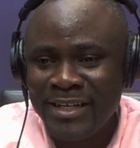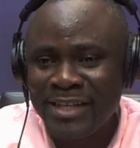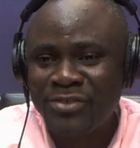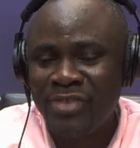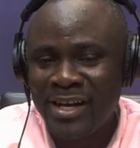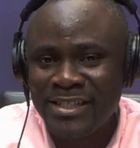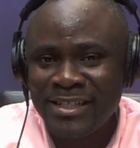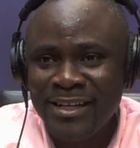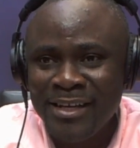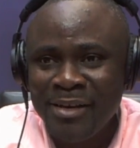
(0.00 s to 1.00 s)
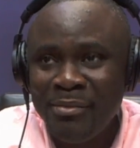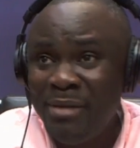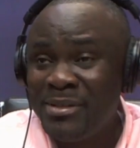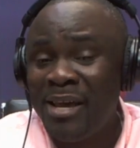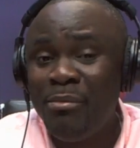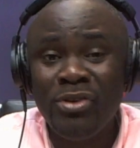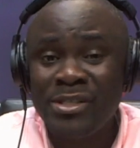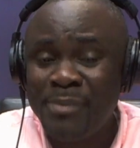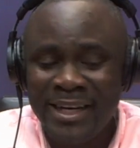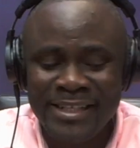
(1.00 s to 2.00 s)
District. Meaning say
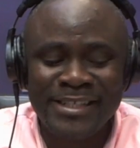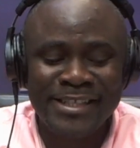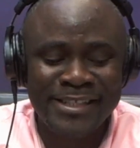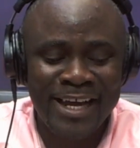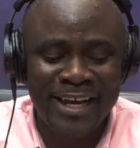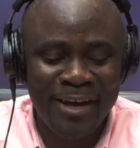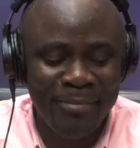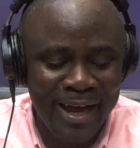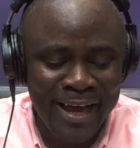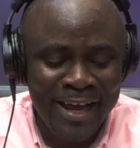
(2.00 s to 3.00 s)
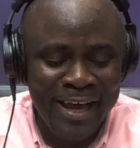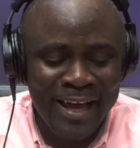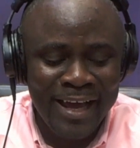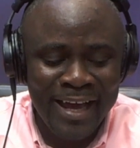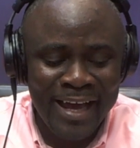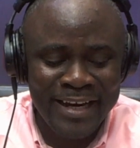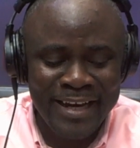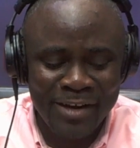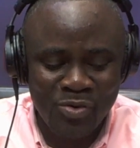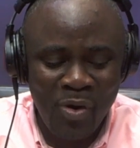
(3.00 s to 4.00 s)
municipalities is here but in
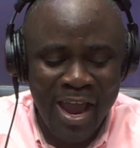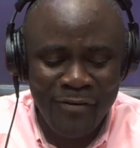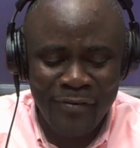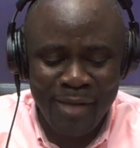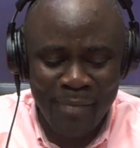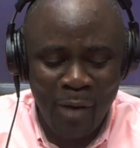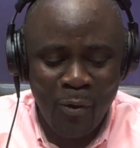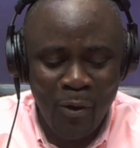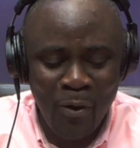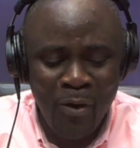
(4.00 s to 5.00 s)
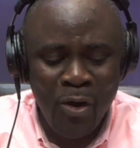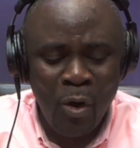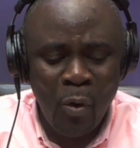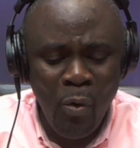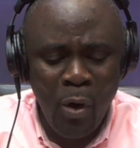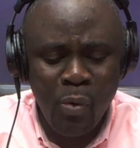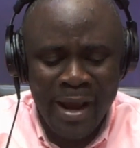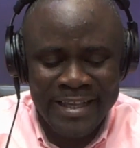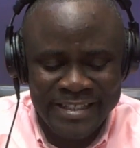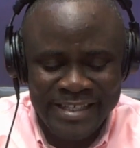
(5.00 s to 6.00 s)
the Swa FM ewo or
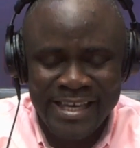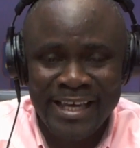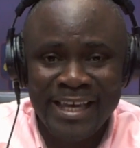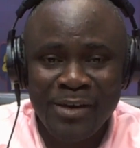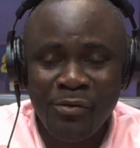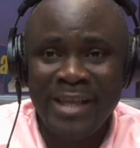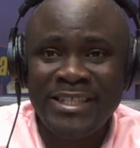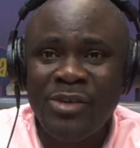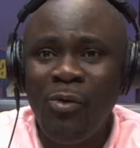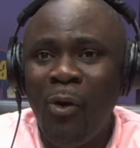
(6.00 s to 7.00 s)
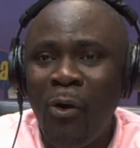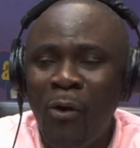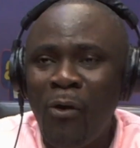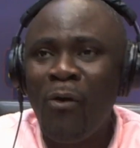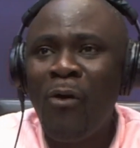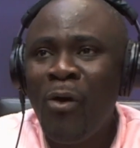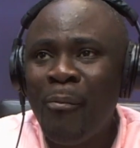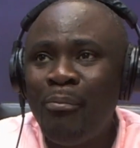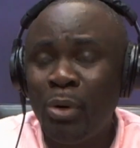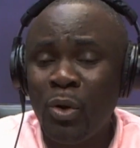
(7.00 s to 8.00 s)
Wenchi wo
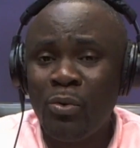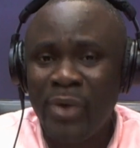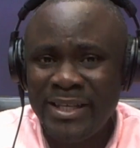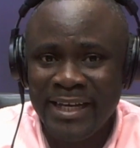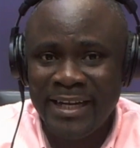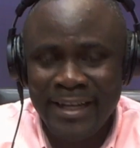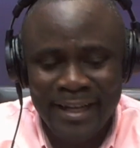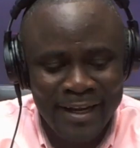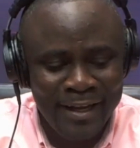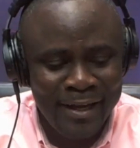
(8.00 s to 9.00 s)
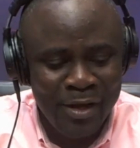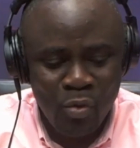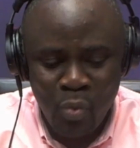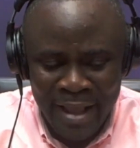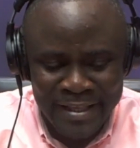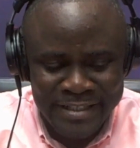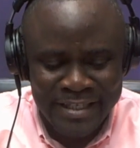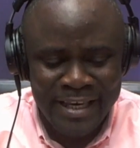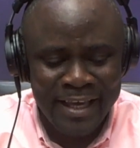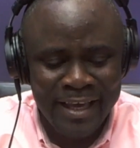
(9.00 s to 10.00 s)
Bono region.
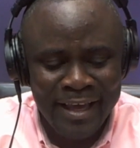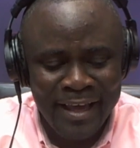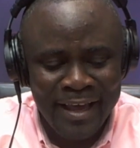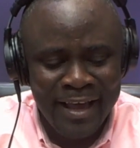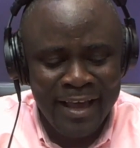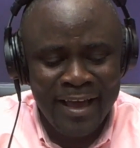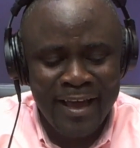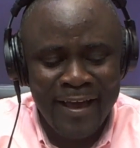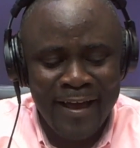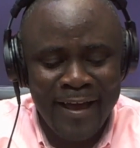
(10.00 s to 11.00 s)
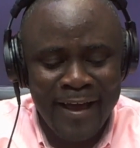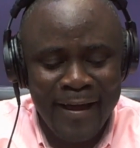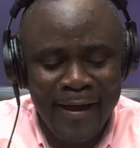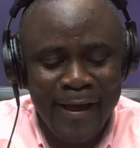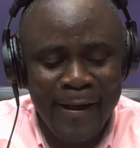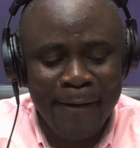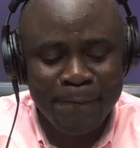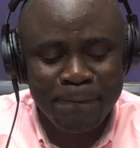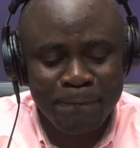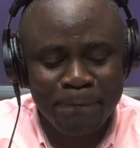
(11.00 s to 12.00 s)
Wenchi. A
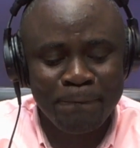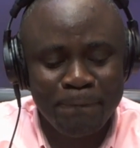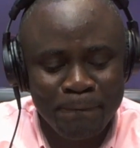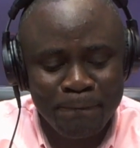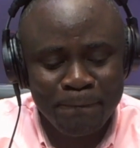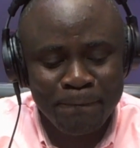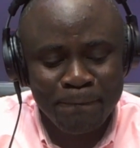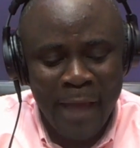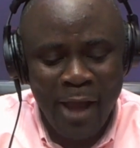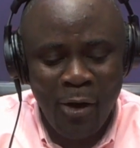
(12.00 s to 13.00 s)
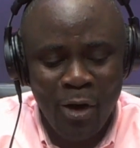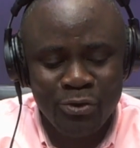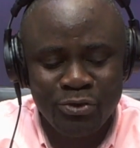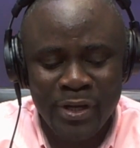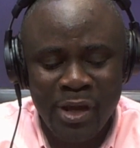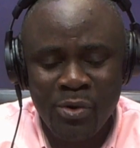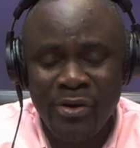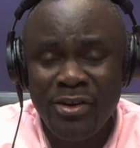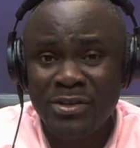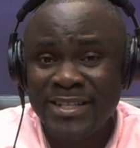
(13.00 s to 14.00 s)
hon so your
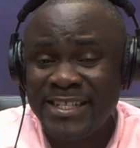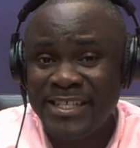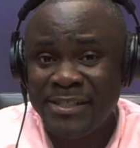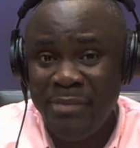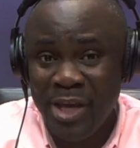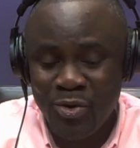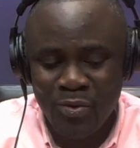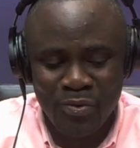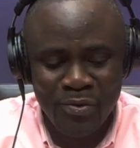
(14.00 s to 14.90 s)
radio stations me no.